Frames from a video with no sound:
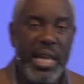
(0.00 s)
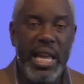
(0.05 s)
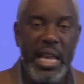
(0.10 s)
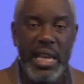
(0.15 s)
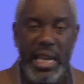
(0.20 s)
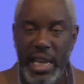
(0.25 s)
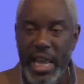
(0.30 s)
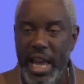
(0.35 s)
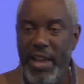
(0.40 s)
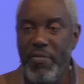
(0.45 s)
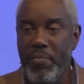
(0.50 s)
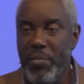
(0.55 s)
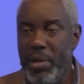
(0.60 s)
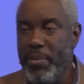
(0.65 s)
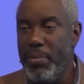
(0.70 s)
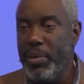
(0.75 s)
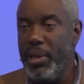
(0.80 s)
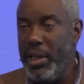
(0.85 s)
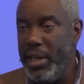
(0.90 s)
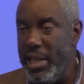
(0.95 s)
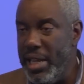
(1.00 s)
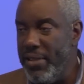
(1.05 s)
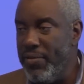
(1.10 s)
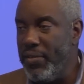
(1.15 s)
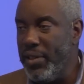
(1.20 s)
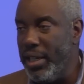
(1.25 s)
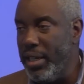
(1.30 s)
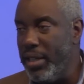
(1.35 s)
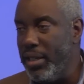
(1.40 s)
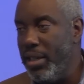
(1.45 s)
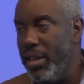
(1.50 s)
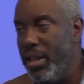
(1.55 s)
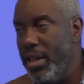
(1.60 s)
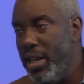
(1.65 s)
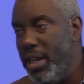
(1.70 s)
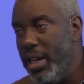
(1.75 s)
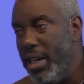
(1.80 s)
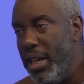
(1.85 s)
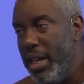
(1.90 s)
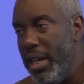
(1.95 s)
It left me believing
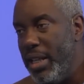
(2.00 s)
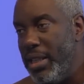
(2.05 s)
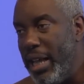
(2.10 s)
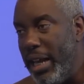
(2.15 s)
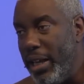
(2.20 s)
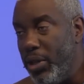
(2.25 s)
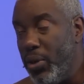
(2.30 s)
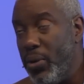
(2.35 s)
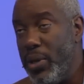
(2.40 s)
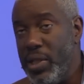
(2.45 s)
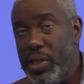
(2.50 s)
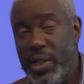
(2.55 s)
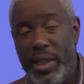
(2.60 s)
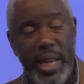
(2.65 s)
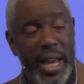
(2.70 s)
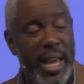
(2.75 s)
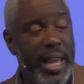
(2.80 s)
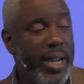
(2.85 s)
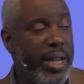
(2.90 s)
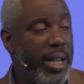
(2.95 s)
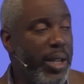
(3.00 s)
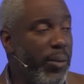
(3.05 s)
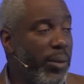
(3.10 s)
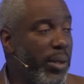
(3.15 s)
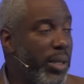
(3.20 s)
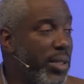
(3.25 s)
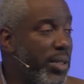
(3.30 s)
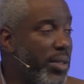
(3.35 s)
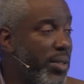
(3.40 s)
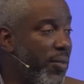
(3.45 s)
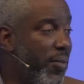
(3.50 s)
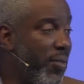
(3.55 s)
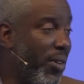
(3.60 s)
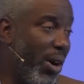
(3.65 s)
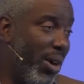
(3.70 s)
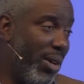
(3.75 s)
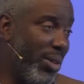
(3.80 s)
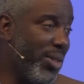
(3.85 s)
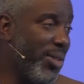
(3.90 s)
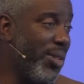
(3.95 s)
that Christianity was
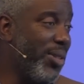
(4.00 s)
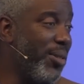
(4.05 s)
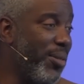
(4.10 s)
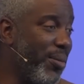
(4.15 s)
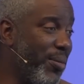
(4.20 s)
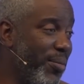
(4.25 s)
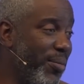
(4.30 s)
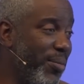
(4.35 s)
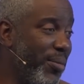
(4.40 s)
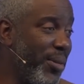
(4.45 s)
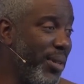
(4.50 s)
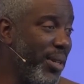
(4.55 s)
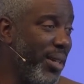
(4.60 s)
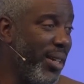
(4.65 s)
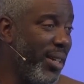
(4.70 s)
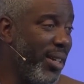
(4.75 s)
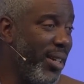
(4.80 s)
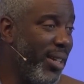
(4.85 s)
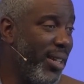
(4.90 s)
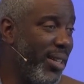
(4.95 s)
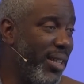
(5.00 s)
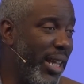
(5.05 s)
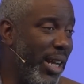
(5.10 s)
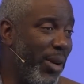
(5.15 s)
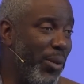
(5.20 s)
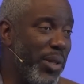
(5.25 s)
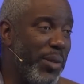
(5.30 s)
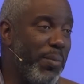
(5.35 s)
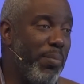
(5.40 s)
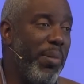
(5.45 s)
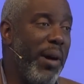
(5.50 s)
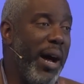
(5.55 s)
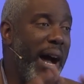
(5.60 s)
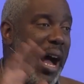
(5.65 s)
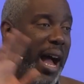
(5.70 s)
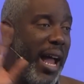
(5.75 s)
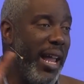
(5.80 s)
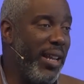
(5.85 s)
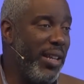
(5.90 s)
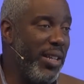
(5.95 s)
false, that it was
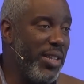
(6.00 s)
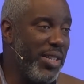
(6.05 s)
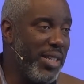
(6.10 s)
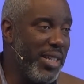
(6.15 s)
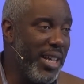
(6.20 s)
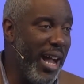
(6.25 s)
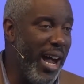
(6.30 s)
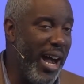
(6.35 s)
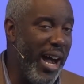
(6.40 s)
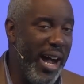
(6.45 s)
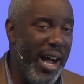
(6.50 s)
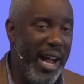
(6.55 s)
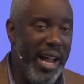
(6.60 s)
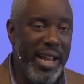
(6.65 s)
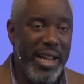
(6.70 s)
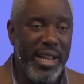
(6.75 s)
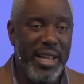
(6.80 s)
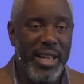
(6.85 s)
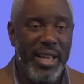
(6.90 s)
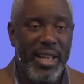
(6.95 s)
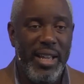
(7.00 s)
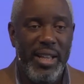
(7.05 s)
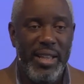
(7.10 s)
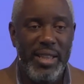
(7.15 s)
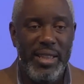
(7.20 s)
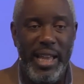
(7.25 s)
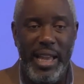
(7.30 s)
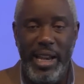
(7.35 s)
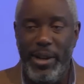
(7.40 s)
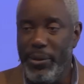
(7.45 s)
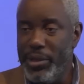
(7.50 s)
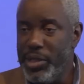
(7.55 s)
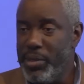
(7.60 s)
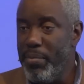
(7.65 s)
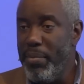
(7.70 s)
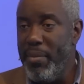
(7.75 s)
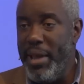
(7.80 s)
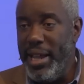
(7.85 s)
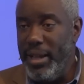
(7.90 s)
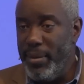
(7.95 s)
pie in the sky, that it was
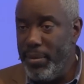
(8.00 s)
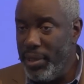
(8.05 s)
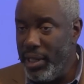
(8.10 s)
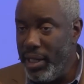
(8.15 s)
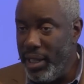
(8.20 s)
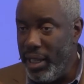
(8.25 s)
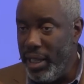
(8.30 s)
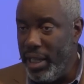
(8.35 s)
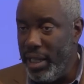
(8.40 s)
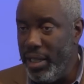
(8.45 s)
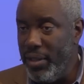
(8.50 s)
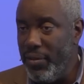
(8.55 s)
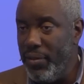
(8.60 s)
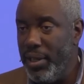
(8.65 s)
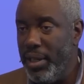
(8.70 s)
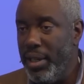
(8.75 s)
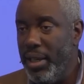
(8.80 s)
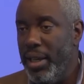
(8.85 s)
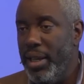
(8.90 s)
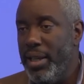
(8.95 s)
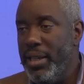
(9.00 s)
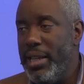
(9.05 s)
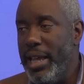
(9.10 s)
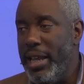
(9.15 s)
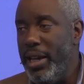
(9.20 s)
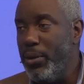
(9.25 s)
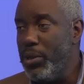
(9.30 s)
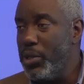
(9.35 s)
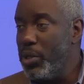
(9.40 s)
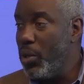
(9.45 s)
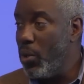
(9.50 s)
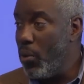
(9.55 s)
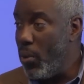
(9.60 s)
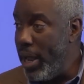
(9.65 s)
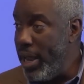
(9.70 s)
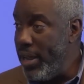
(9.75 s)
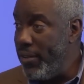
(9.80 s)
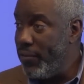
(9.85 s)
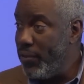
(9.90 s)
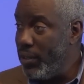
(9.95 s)
make believe, that it was
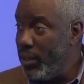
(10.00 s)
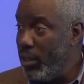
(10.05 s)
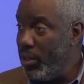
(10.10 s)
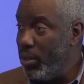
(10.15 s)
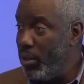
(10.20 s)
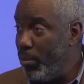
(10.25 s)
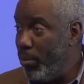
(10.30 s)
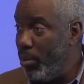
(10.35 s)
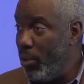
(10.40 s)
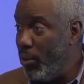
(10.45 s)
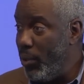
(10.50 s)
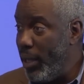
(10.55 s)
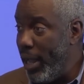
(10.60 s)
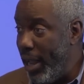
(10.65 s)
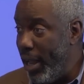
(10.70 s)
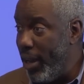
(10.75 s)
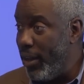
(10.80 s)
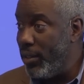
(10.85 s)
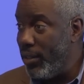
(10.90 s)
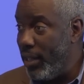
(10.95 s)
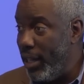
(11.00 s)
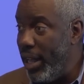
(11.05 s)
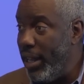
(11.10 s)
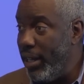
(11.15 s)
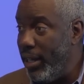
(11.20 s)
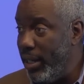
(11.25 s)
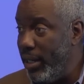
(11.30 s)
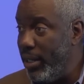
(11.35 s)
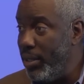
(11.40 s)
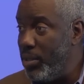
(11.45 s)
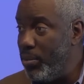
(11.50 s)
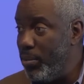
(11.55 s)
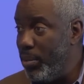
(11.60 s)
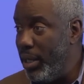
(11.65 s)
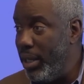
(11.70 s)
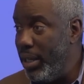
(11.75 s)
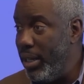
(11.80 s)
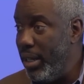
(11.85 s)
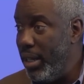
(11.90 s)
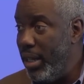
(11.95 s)
great for little blue haired ladies,
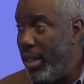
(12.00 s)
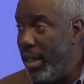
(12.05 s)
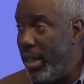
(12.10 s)
but